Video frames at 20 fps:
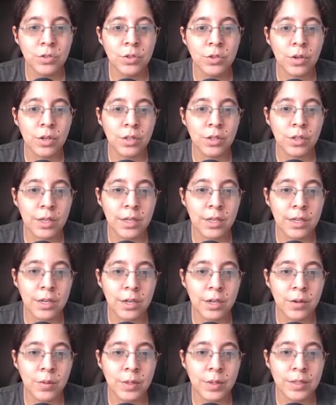going to click
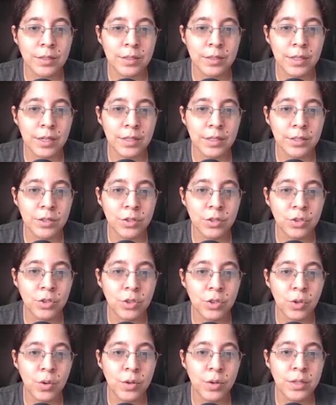here where it says
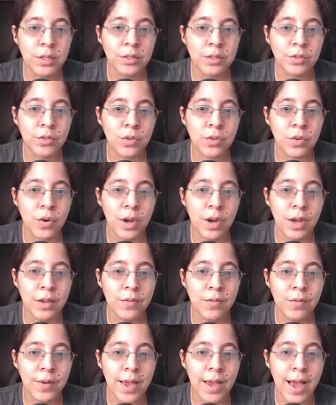join
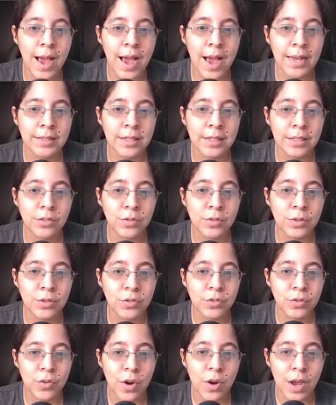Scribe as a
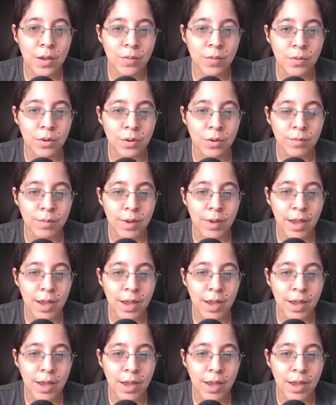transcriber.